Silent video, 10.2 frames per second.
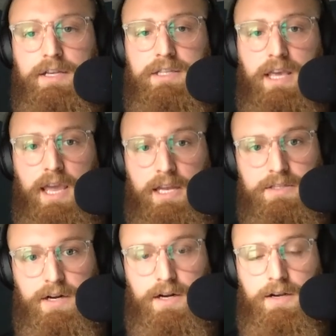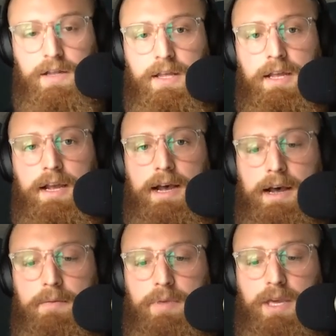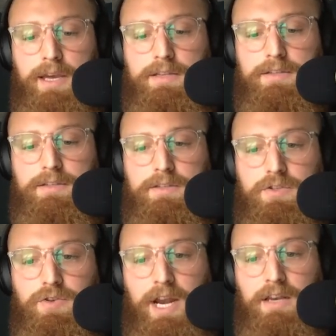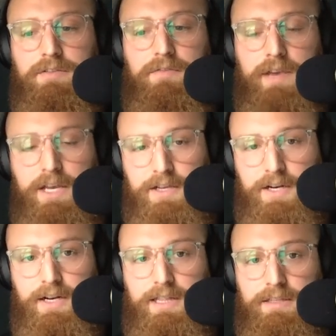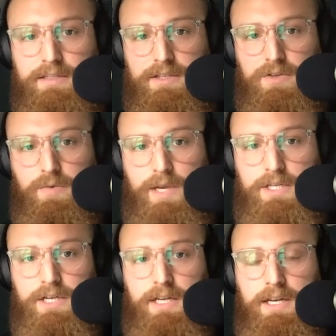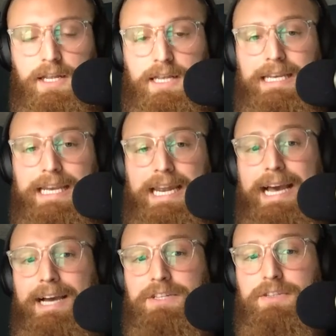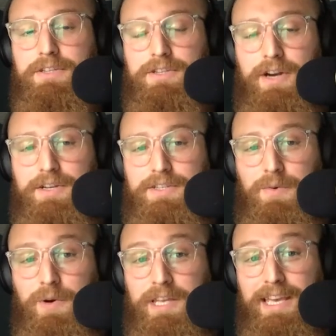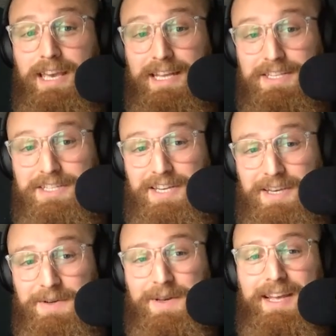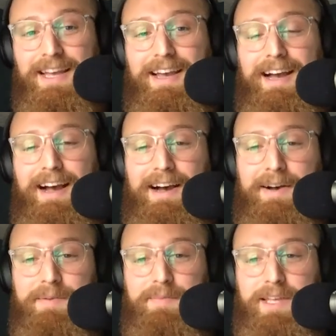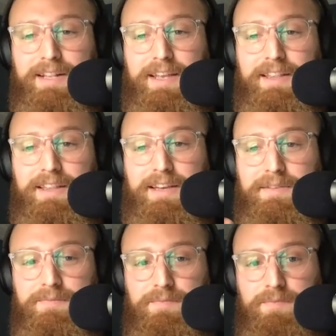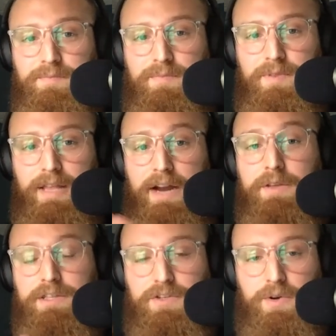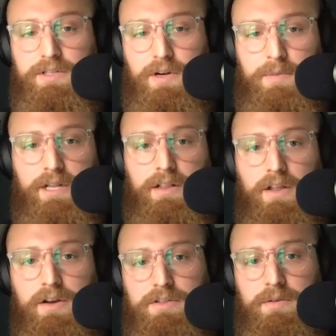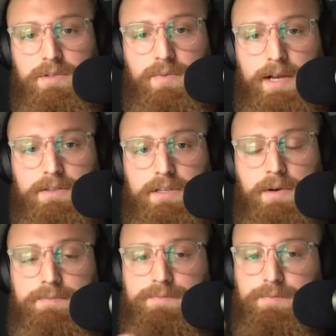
is the answer, because training to failure in this situation can actually start to work against you in the not only in the short term, but in the long term as well. So